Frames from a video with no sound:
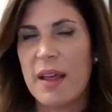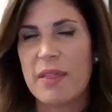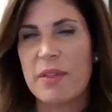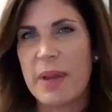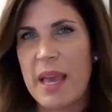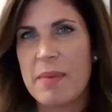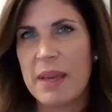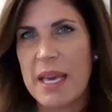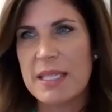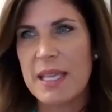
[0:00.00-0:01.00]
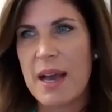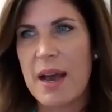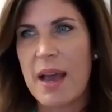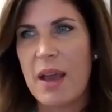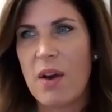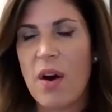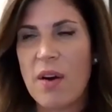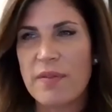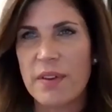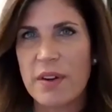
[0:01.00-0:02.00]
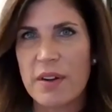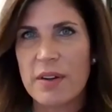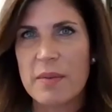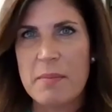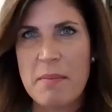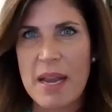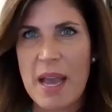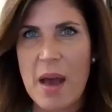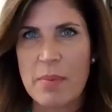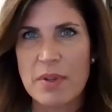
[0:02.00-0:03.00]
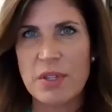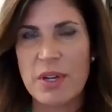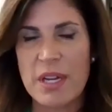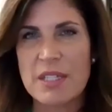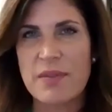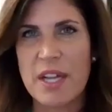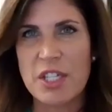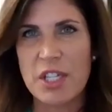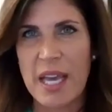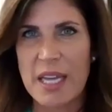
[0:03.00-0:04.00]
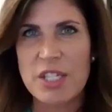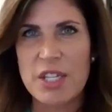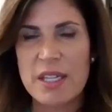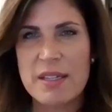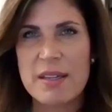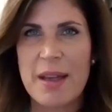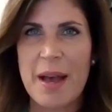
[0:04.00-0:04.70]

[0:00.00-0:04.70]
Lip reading: 3M and KCI offer many opportunities for education.